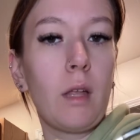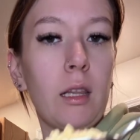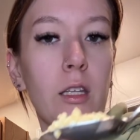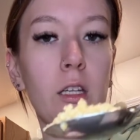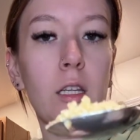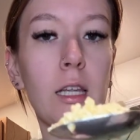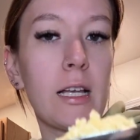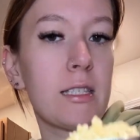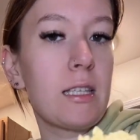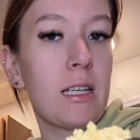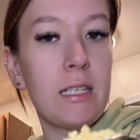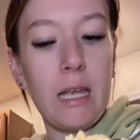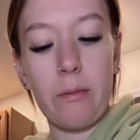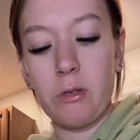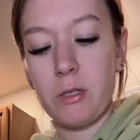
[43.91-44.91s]
little less than a
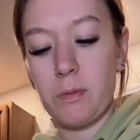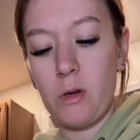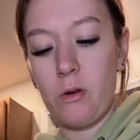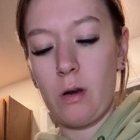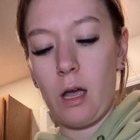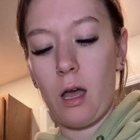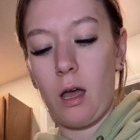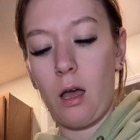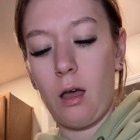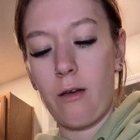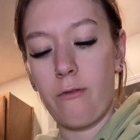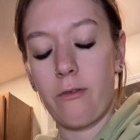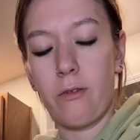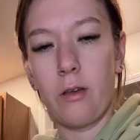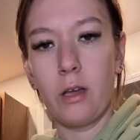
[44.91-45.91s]
tablespoon of
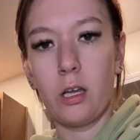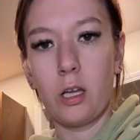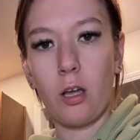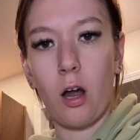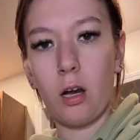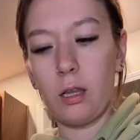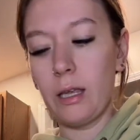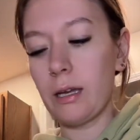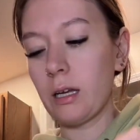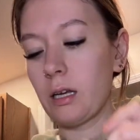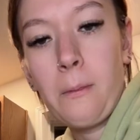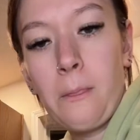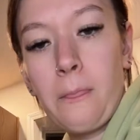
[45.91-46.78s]
garlic.